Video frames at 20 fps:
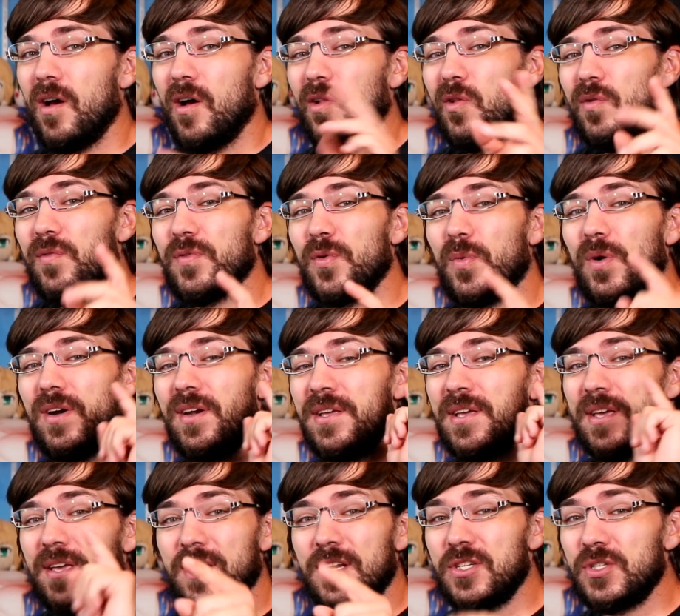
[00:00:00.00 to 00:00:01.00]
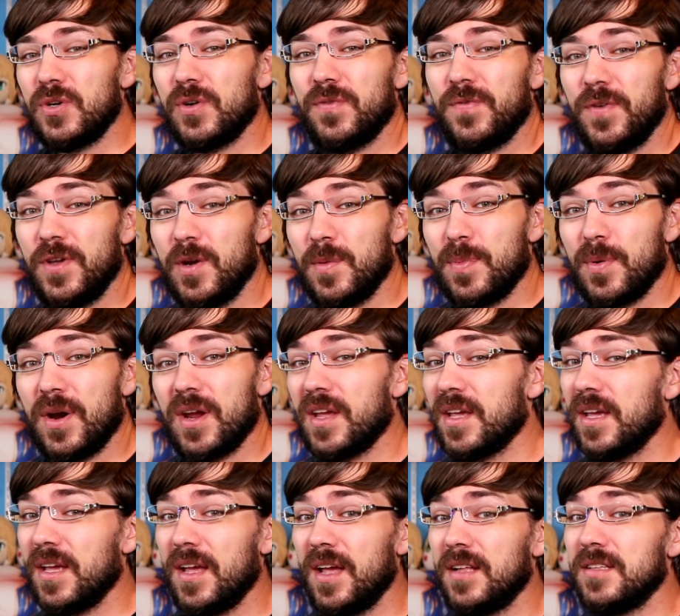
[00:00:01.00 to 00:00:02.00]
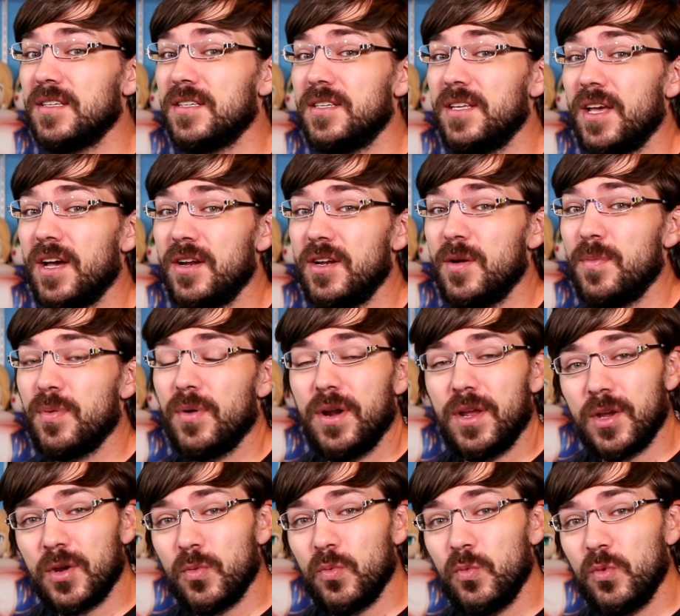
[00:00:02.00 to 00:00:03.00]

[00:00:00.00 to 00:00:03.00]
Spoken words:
Hello everyone, it is your figure break, and today on your break,